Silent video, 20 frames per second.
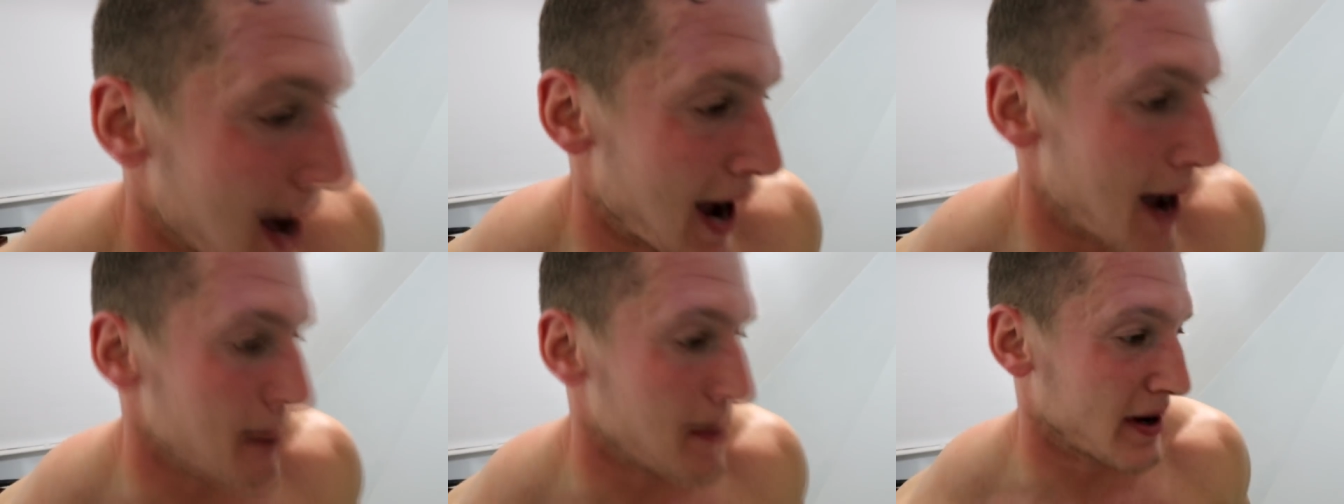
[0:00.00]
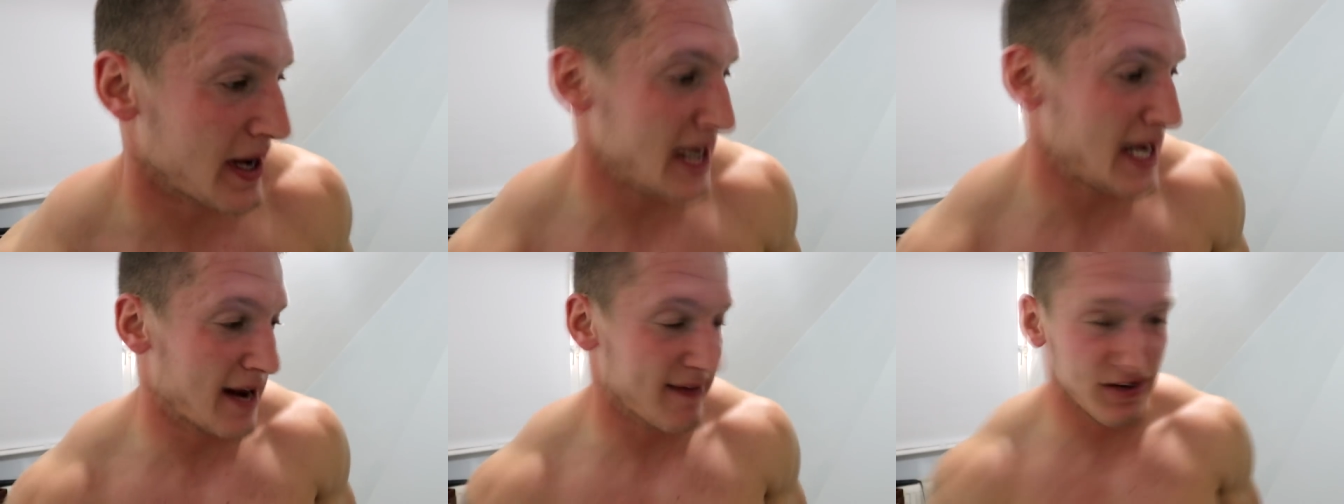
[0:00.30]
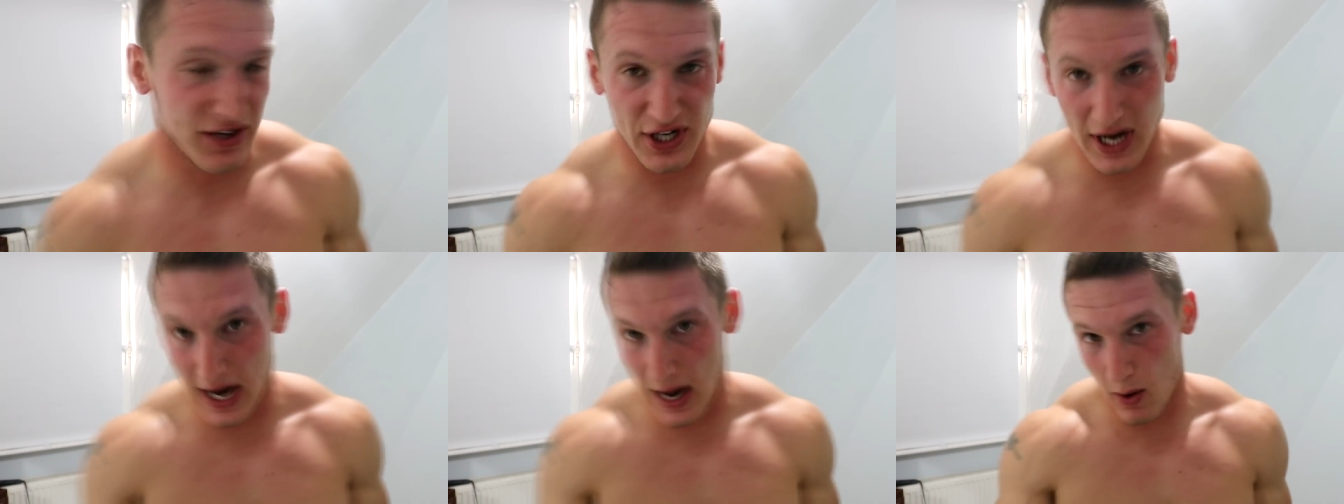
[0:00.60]
Um, I need to have
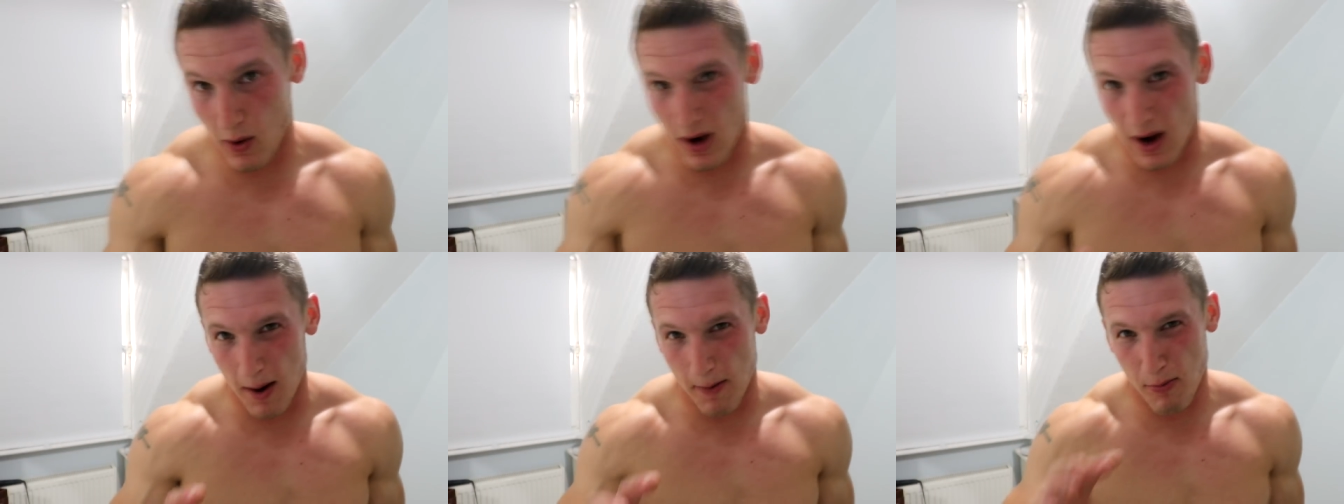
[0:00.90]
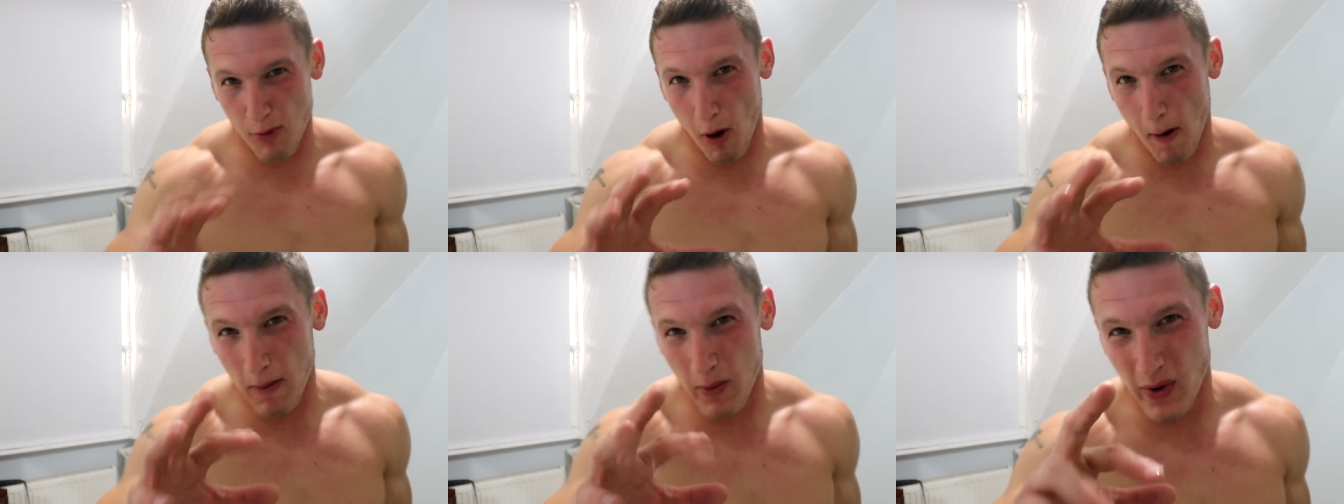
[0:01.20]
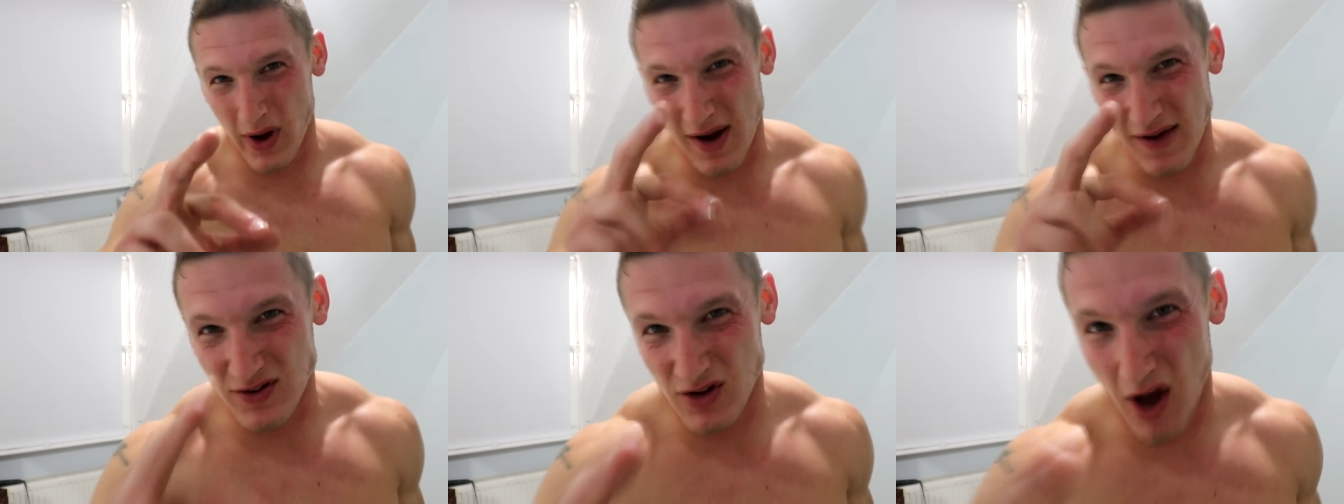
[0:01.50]
a shower. I probably
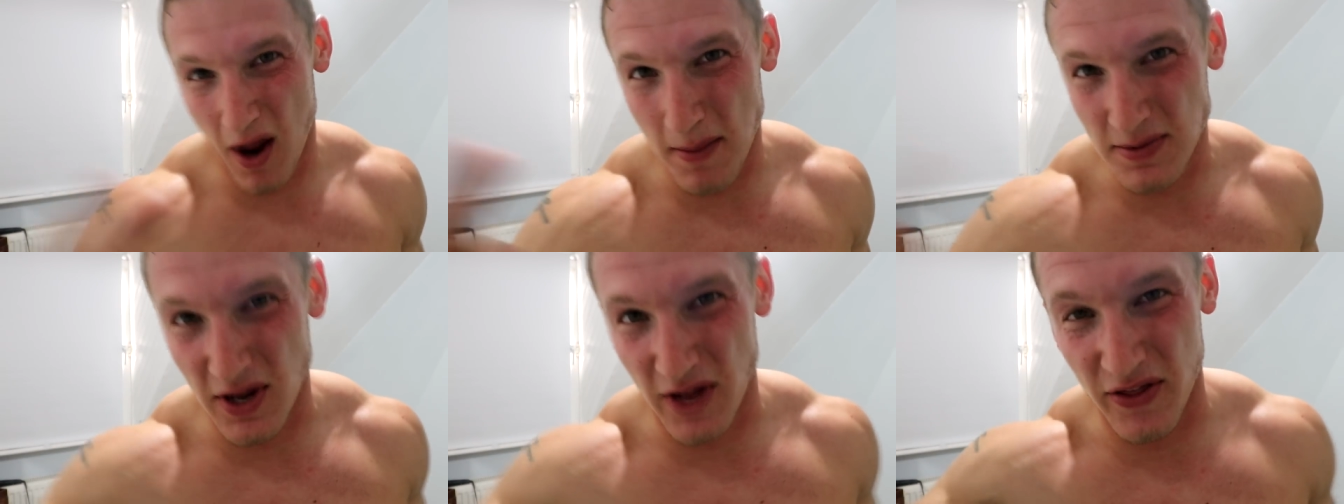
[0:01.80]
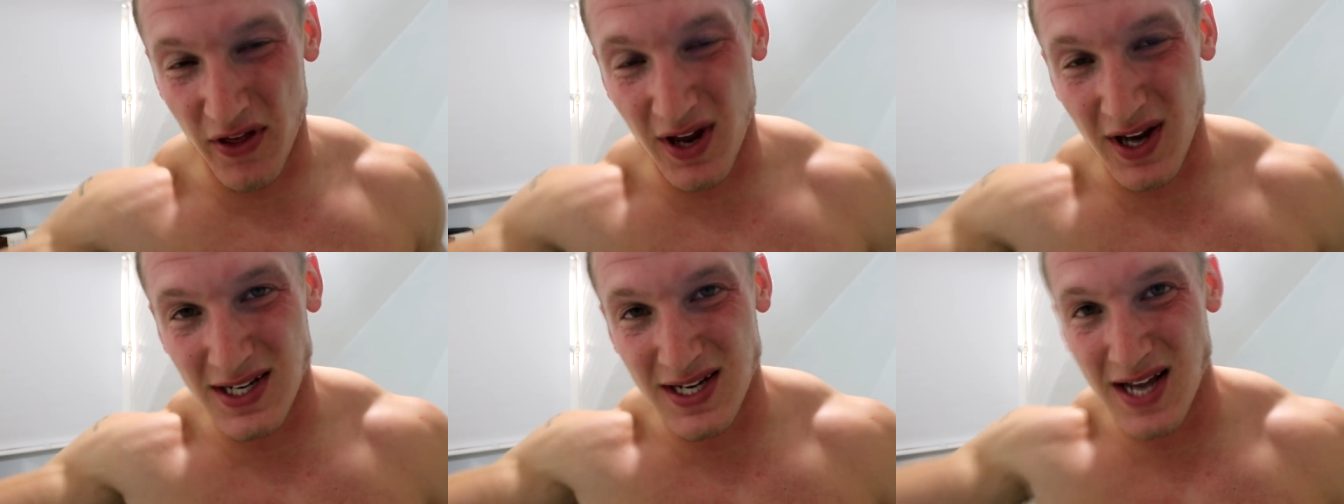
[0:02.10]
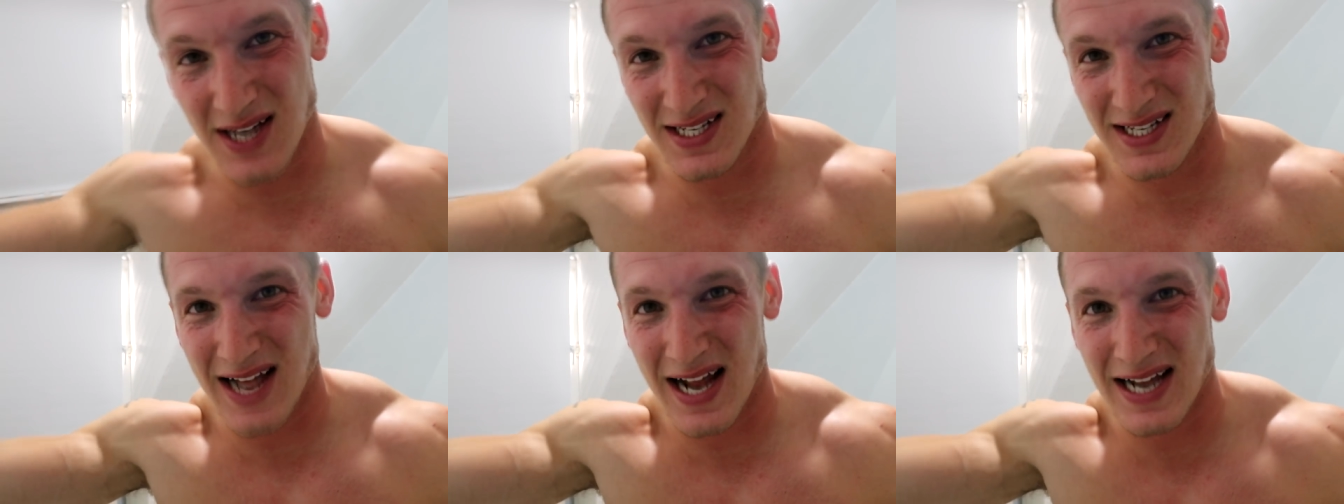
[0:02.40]
won't have time because I think
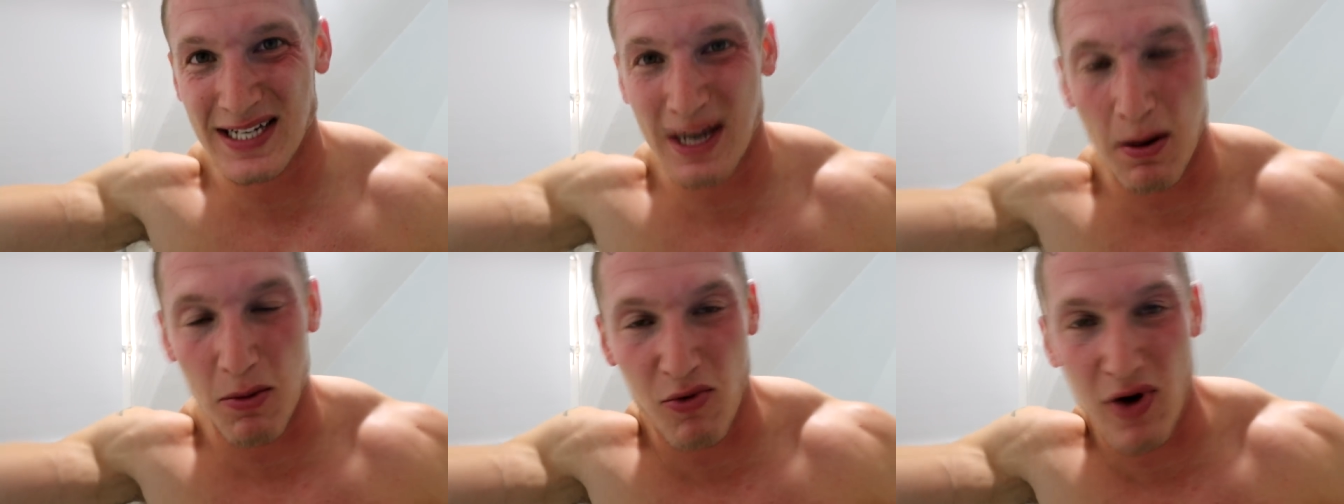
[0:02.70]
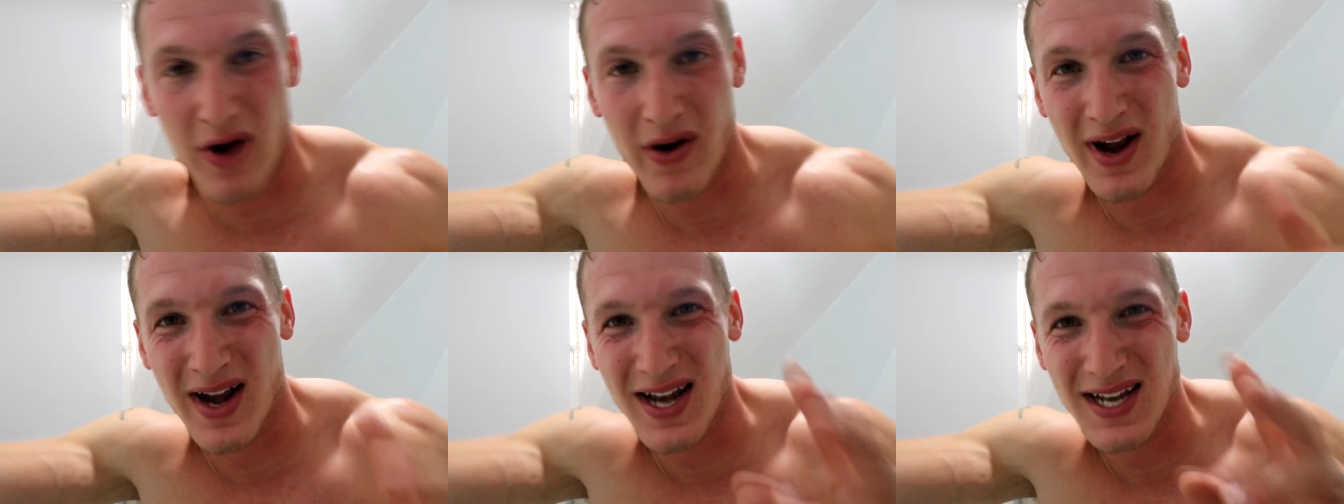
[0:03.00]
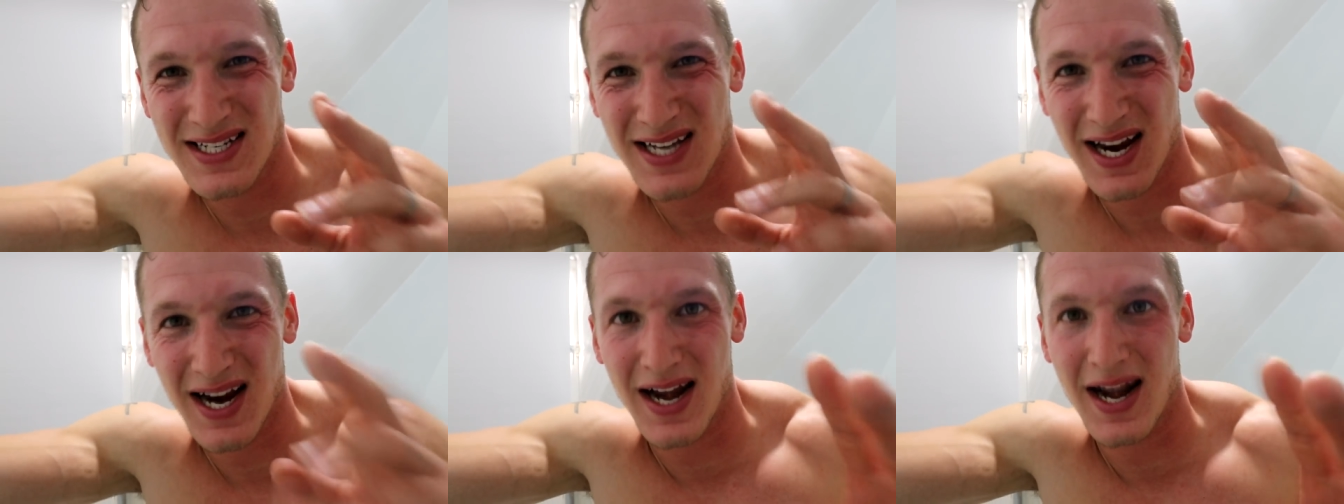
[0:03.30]
says dad's coming around any
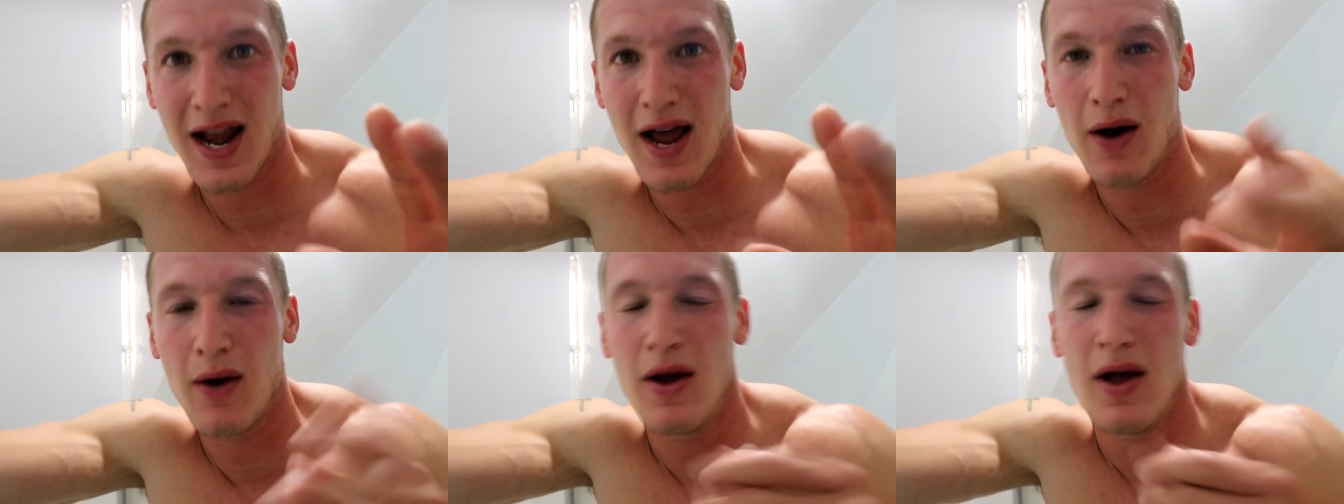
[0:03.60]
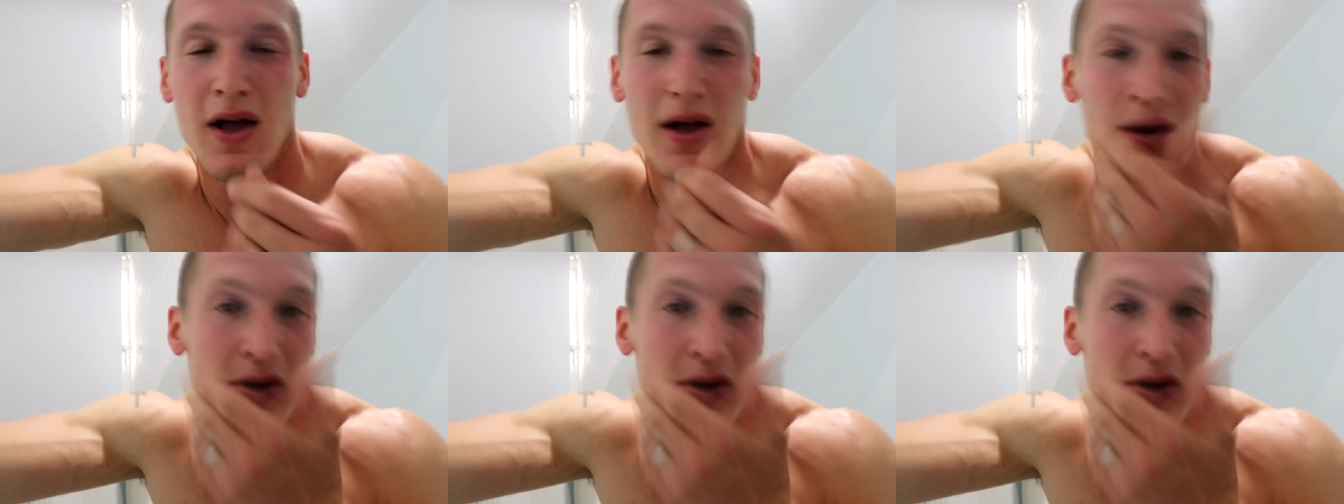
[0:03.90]
second now,